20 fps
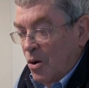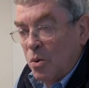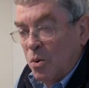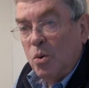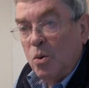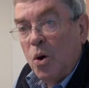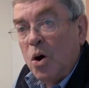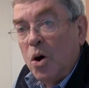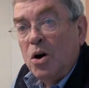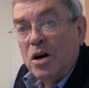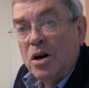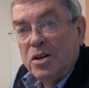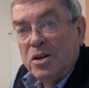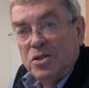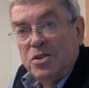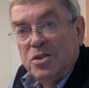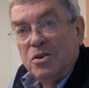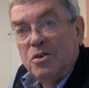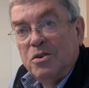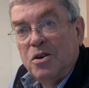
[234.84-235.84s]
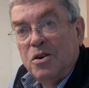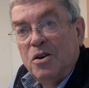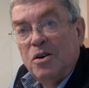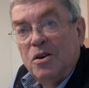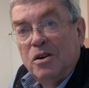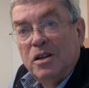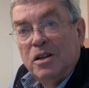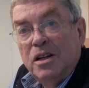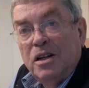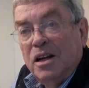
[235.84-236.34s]
war,
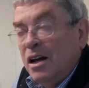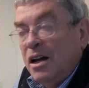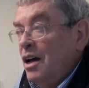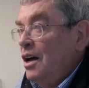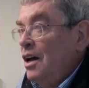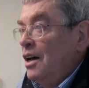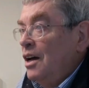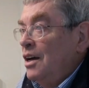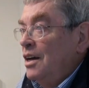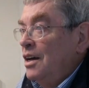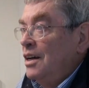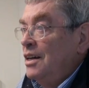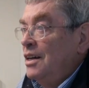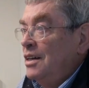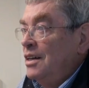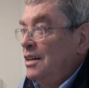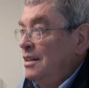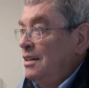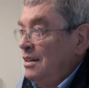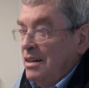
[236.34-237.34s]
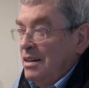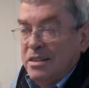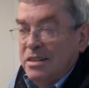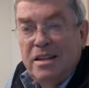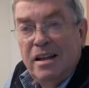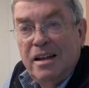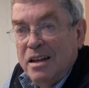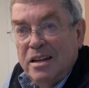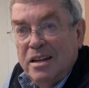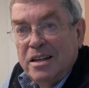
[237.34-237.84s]
so-called, I
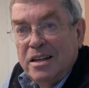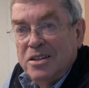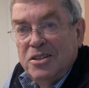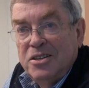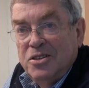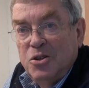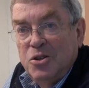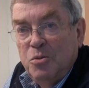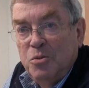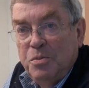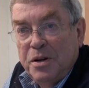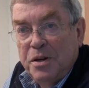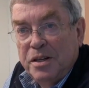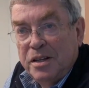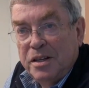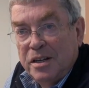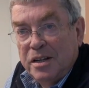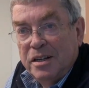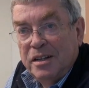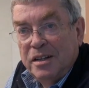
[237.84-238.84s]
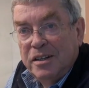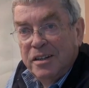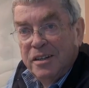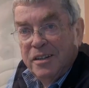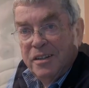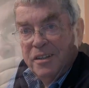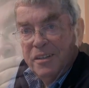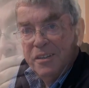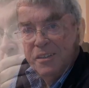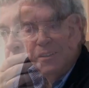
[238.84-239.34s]
think it's stupid.
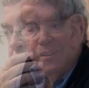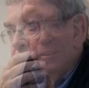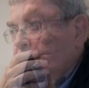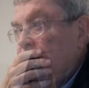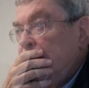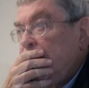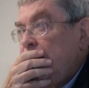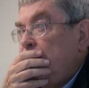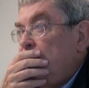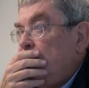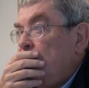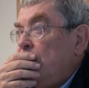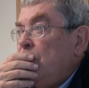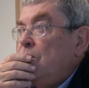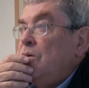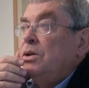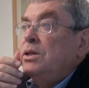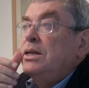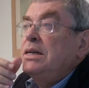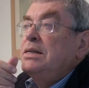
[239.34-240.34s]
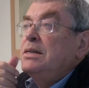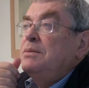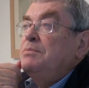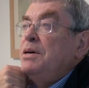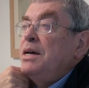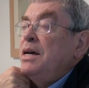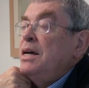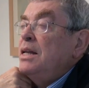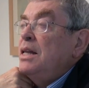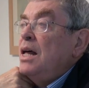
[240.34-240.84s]
What is
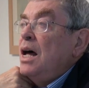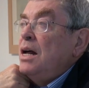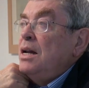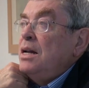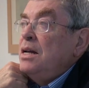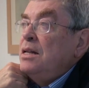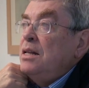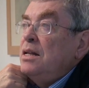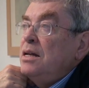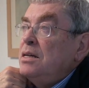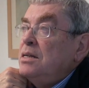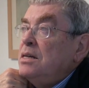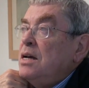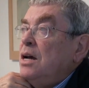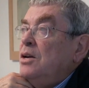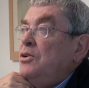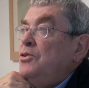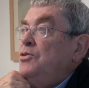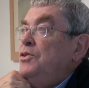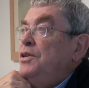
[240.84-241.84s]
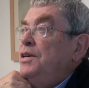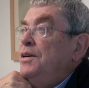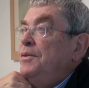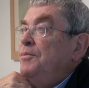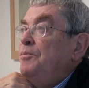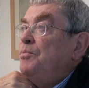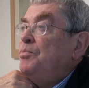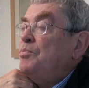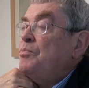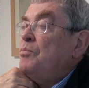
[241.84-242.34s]
being done in this country